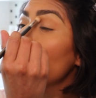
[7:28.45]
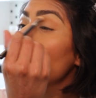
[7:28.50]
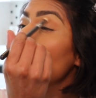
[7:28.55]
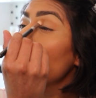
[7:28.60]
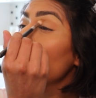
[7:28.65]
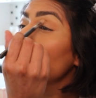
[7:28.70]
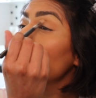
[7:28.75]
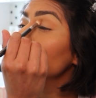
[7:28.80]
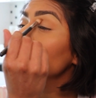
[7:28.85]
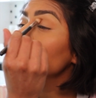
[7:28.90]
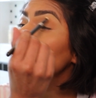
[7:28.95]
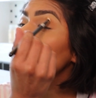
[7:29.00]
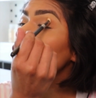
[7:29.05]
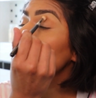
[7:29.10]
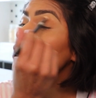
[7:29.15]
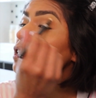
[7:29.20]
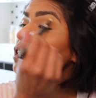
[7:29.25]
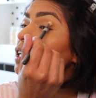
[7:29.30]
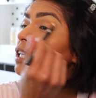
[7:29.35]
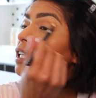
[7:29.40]
I think
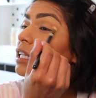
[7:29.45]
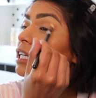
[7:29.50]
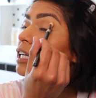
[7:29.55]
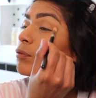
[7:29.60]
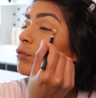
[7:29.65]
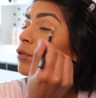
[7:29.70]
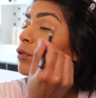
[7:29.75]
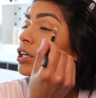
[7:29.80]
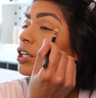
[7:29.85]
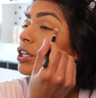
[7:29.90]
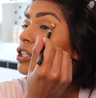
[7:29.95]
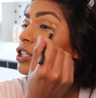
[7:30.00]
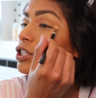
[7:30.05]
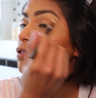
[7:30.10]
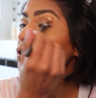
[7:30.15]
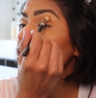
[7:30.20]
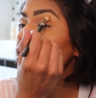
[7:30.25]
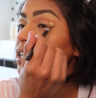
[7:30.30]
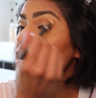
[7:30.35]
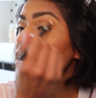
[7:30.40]
just the glam we're gonna do
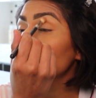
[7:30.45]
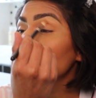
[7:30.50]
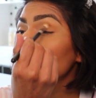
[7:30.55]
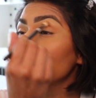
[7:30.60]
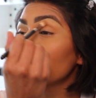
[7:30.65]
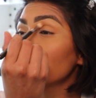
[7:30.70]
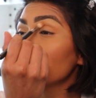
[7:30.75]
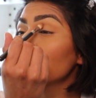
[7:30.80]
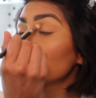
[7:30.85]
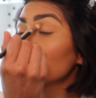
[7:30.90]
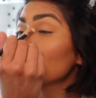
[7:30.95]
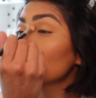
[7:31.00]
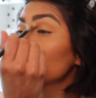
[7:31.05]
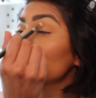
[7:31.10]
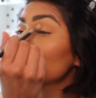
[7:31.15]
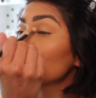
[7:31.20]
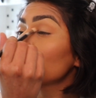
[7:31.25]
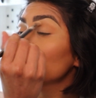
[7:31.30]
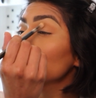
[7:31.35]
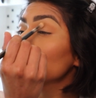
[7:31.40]
today is very
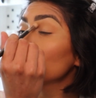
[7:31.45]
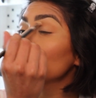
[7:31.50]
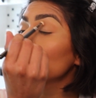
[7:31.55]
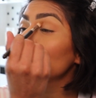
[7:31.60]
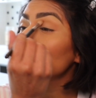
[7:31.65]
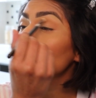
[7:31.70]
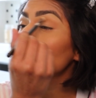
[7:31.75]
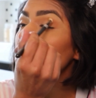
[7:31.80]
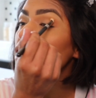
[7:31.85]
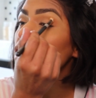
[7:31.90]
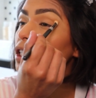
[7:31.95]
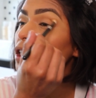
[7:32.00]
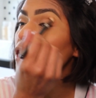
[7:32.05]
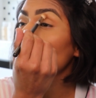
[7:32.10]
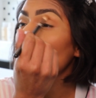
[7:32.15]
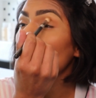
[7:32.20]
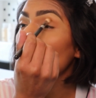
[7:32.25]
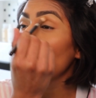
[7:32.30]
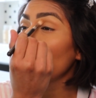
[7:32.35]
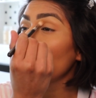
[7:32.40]
neutral,
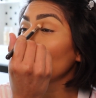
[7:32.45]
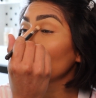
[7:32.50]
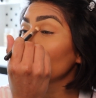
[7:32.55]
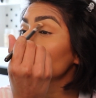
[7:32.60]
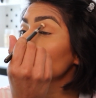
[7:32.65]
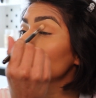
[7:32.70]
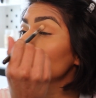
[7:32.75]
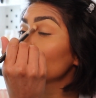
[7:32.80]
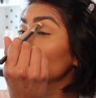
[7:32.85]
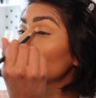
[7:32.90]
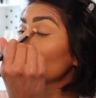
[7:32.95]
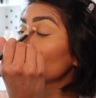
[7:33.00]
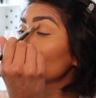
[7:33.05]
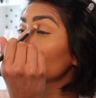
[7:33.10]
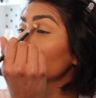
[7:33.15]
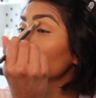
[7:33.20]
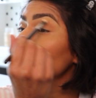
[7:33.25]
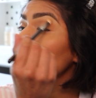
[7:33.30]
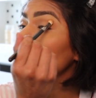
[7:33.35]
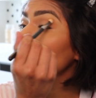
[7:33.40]
soft,
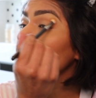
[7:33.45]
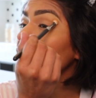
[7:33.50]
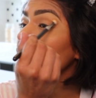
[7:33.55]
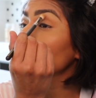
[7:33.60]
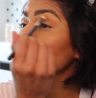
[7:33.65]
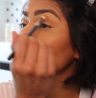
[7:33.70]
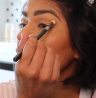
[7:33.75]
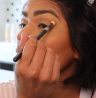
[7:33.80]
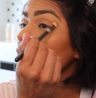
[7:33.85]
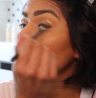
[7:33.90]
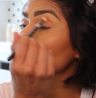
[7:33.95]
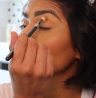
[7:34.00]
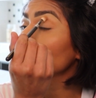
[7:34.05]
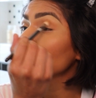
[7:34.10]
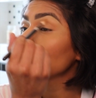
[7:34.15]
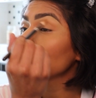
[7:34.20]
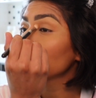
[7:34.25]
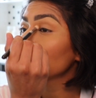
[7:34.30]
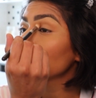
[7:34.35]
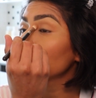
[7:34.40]
pretty,
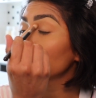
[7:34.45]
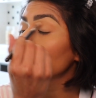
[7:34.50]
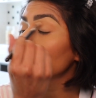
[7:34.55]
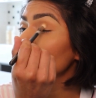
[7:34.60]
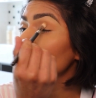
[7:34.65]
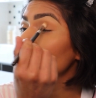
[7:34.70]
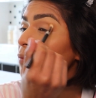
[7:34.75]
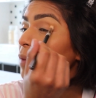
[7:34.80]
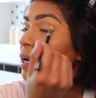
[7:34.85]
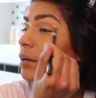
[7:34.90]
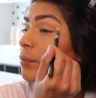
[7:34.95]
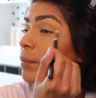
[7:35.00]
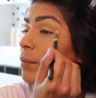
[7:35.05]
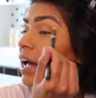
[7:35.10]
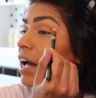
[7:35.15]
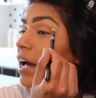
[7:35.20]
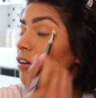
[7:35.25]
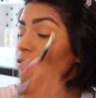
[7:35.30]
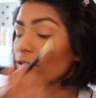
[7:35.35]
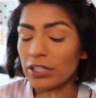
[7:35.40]
kind of like my
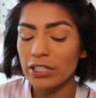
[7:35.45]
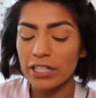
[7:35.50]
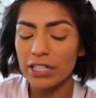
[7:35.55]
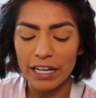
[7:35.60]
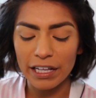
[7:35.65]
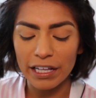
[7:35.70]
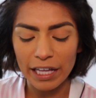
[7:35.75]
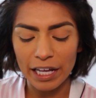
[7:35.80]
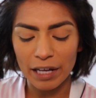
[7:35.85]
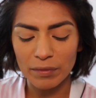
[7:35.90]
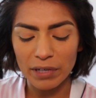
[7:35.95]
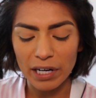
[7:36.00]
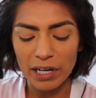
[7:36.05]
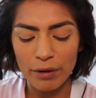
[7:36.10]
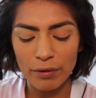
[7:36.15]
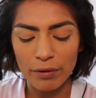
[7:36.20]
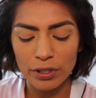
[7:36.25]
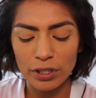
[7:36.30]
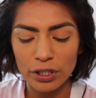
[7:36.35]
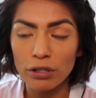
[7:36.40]
everyday glam that I
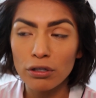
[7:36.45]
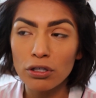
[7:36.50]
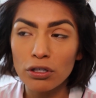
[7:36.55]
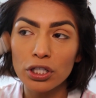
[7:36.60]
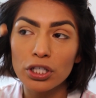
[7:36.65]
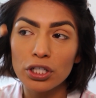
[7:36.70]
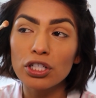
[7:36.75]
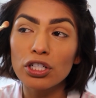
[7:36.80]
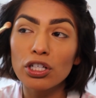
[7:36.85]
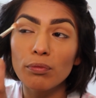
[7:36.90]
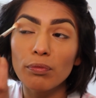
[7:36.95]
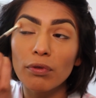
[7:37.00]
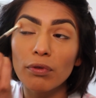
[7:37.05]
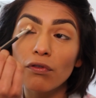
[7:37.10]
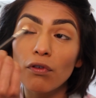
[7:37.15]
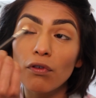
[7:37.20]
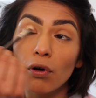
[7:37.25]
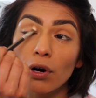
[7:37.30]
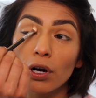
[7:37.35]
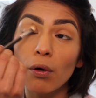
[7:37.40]
would usually do
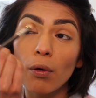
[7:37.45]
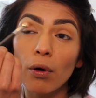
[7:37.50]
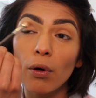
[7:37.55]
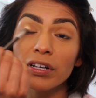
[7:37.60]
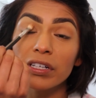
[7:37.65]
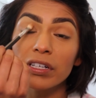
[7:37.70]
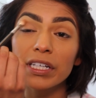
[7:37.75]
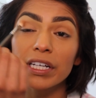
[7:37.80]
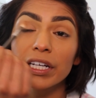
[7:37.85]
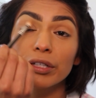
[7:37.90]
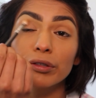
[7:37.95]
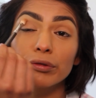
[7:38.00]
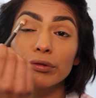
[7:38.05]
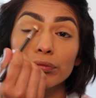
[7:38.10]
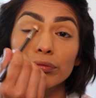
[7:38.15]
before quarantine.